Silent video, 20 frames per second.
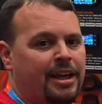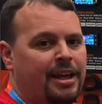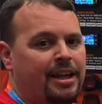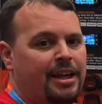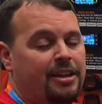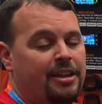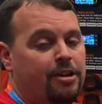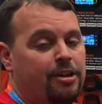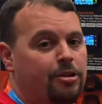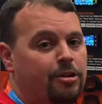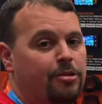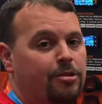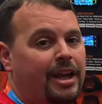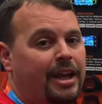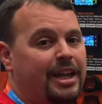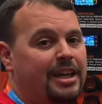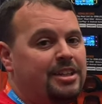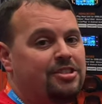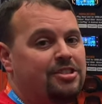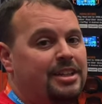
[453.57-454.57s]
And the new
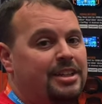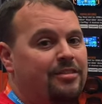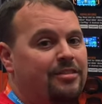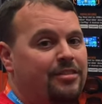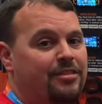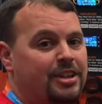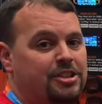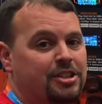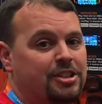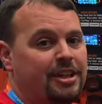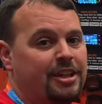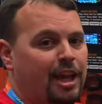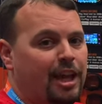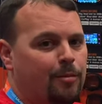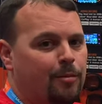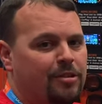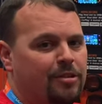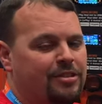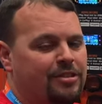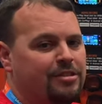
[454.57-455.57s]
HD Vision
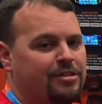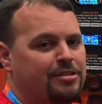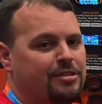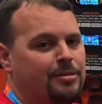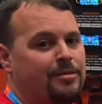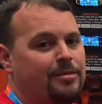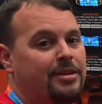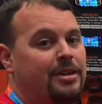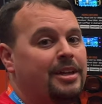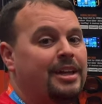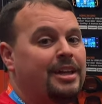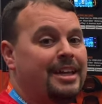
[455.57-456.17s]
camera system